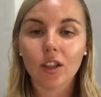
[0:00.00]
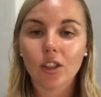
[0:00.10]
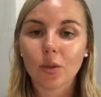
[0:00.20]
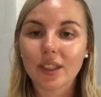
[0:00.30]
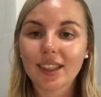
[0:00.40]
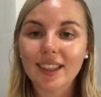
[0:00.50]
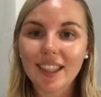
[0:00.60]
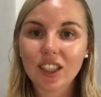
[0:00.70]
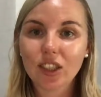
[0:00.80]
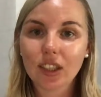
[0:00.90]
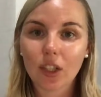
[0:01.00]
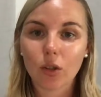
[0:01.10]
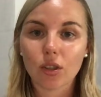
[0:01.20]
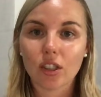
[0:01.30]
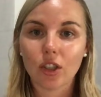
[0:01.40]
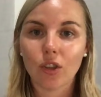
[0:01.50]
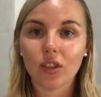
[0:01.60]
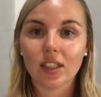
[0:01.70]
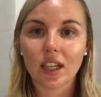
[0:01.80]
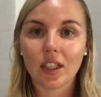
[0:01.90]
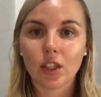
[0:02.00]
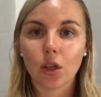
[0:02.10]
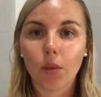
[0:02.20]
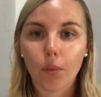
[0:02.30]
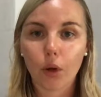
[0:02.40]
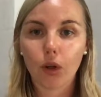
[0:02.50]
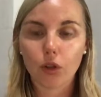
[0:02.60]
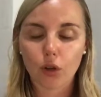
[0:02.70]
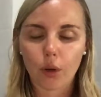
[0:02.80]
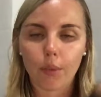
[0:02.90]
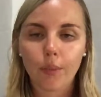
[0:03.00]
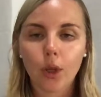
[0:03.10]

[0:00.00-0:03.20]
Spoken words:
So it's literally costing you cents per drop.